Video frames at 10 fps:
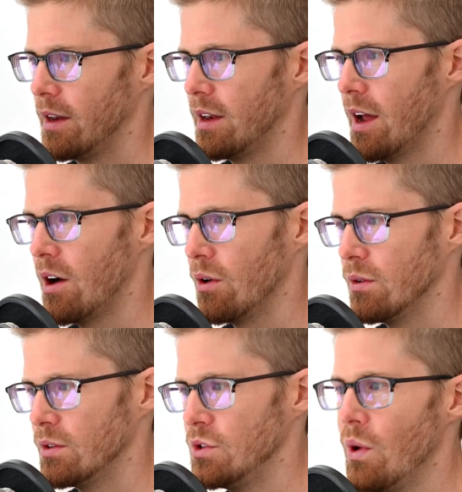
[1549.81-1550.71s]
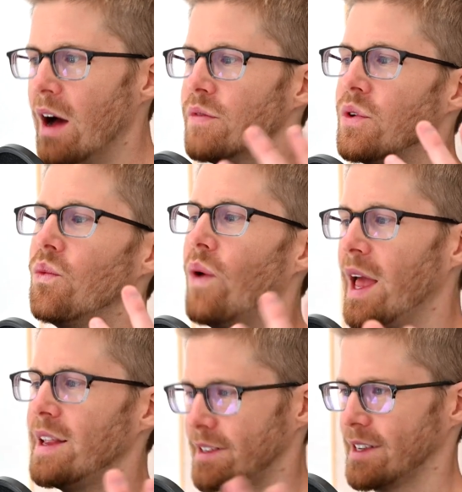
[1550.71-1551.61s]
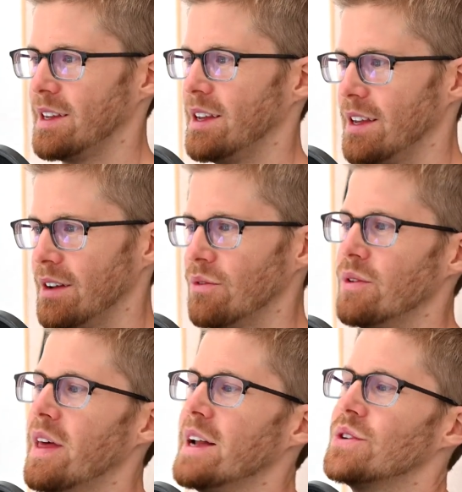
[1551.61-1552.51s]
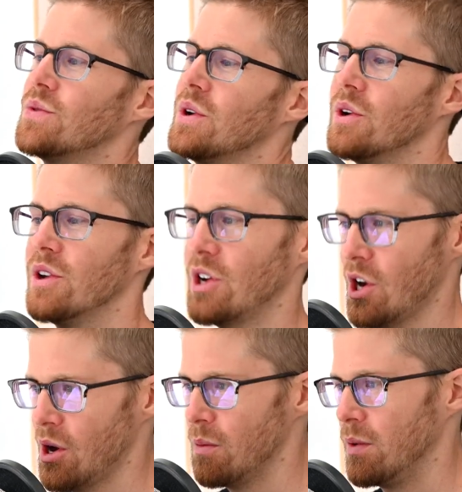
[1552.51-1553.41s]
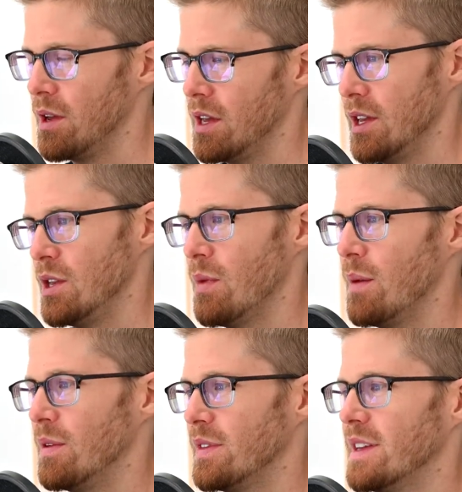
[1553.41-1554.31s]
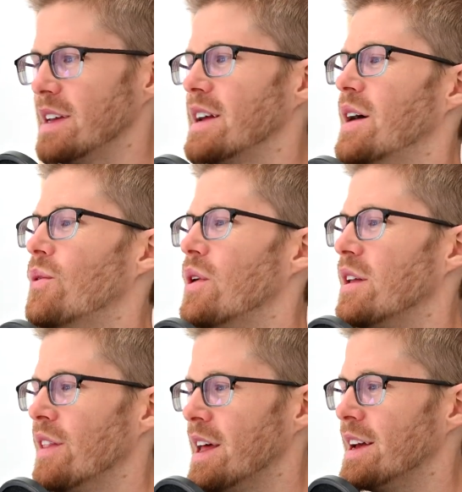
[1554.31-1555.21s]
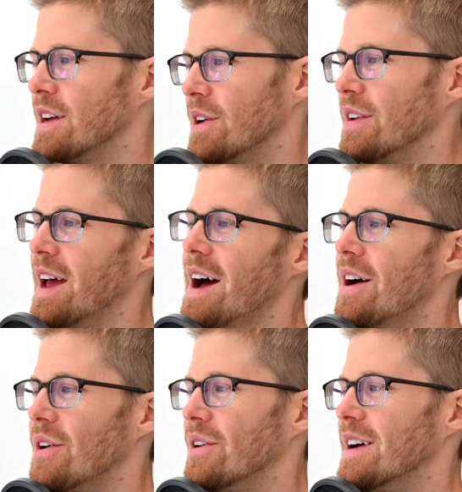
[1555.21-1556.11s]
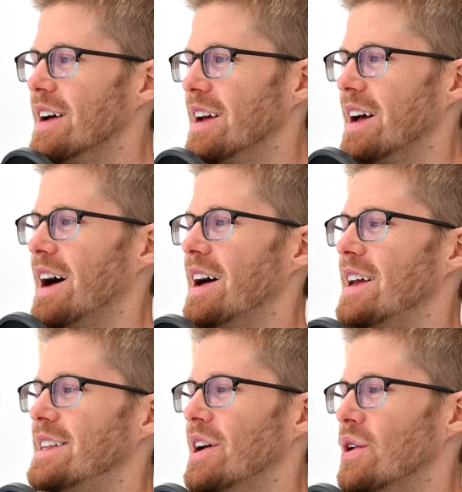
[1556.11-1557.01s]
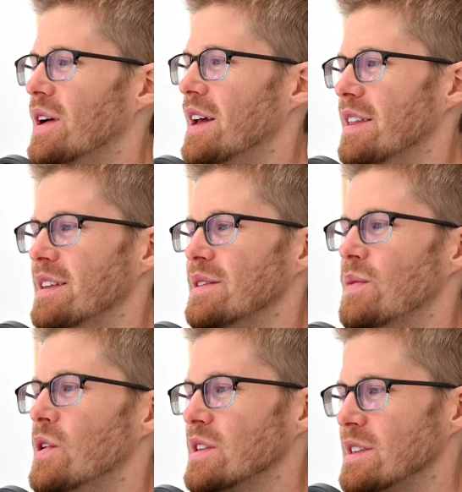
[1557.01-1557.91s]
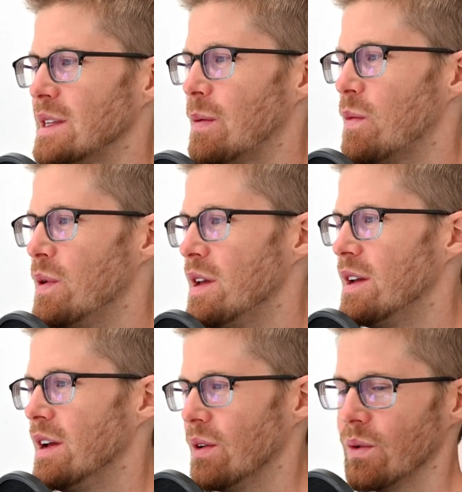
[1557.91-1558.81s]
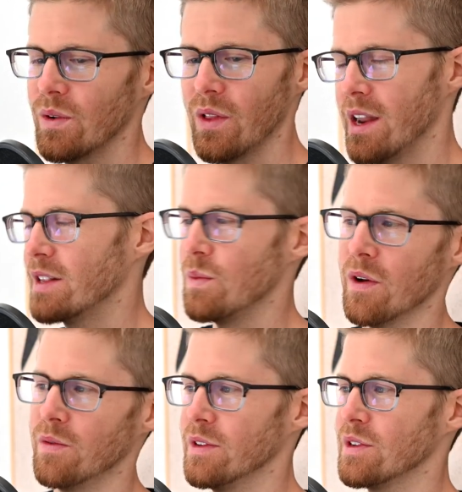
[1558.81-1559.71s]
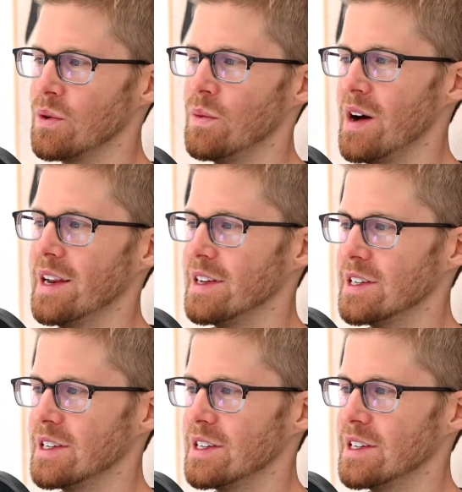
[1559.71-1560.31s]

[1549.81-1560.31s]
Now, do you have to wait for that trigger to come? You might be thinking, I want to let it go now. I don't. These emotions seem to be related to my physical body